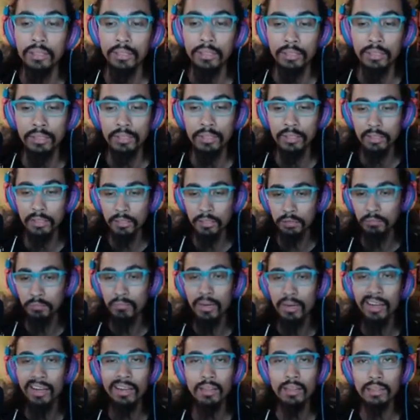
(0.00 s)
And just
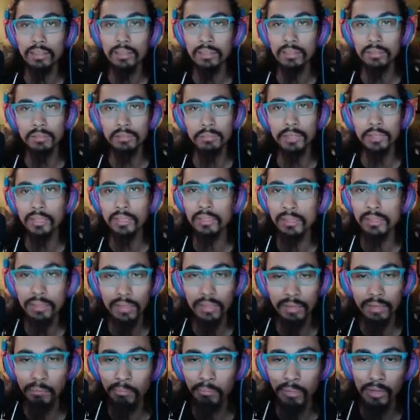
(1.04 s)
mine things. It's
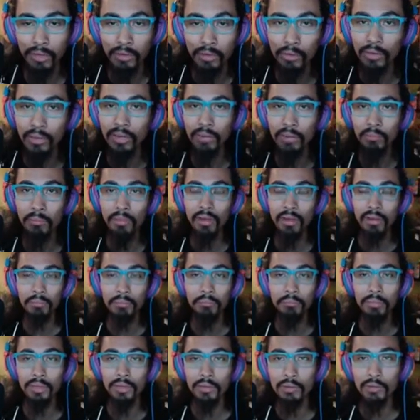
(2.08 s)
like Bitcoining. I'm
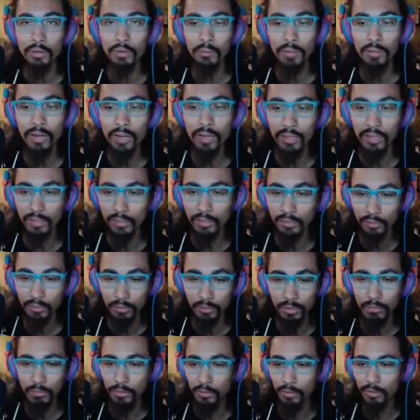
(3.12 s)
Bitcoin mining. That's
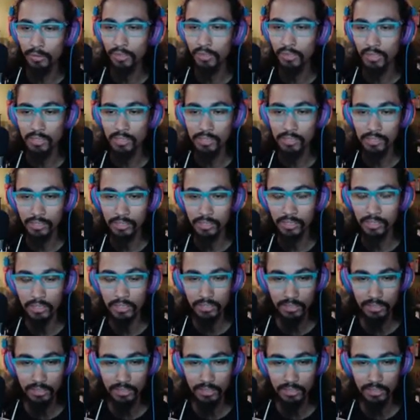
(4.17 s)
what I'm doing to these cars.